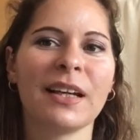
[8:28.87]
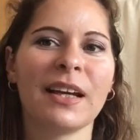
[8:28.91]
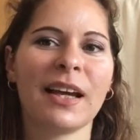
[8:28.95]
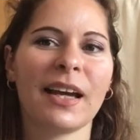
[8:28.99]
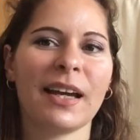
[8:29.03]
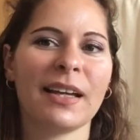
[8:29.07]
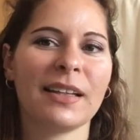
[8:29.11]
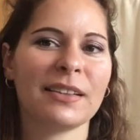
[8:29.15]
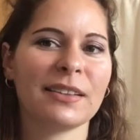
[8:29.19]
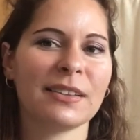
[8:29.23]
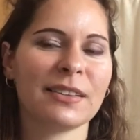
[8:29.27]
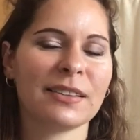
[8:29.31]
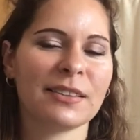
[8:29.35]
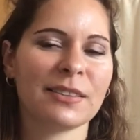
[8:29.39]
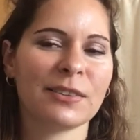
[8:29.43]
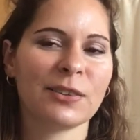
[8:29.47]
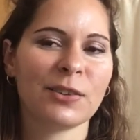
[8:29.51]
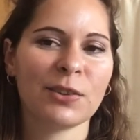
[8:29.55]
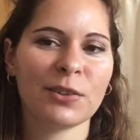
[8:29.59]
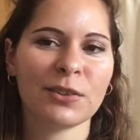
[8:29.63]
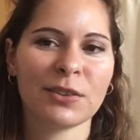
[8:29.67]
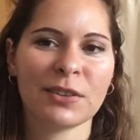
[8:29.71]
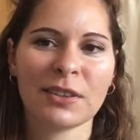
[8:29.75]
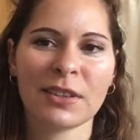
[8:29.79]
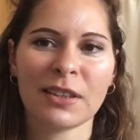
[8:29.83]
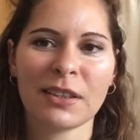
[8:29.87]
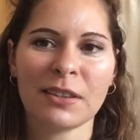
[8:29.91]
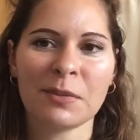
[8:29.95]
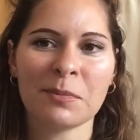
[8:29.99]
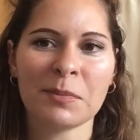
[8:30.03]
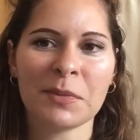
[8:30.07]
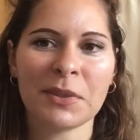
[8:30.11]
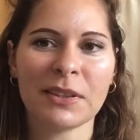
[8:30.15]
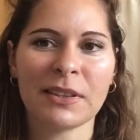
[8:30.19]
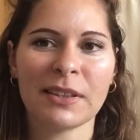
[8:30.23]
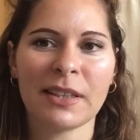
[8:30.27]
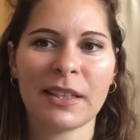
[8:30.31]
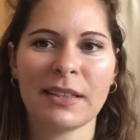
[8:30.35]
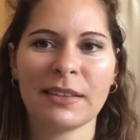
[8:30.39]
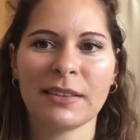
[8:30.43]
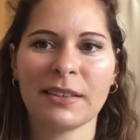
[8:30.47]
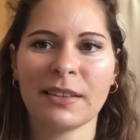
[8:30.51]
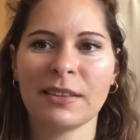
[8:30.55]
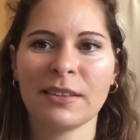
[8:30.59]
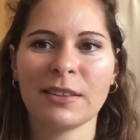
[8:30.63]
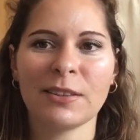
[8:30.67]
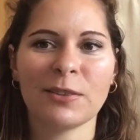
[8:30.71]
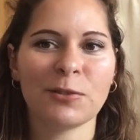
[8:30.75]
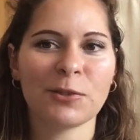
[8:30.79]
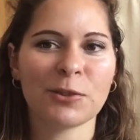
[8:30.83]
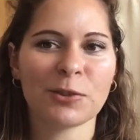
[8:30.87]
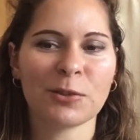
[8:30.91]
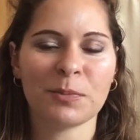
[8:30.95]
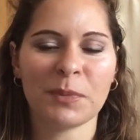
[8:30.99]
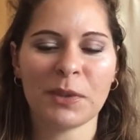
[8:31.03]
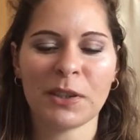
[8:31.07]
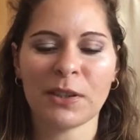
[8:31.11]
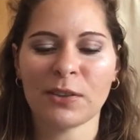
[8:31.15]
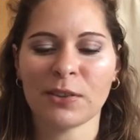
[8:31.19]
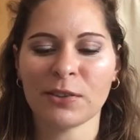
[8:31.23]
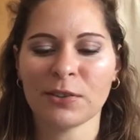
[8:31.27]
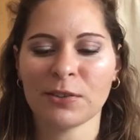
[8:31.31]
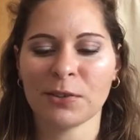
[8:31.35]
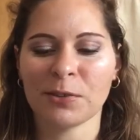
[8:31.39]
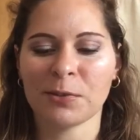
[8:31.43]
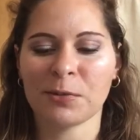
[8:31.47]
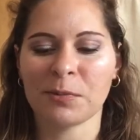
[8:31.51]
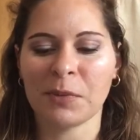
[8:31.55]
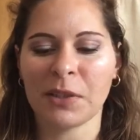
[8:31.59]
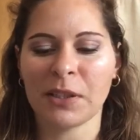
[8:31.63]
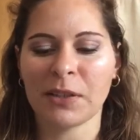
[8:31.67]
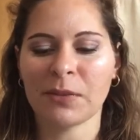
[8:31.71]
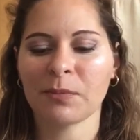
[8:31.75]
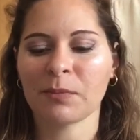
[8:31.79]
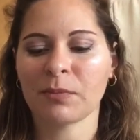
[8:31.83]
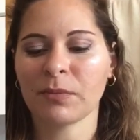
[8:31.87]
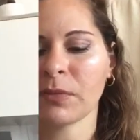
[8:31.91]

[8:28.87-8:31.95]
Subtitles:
and don't tell me then that it was because of me. And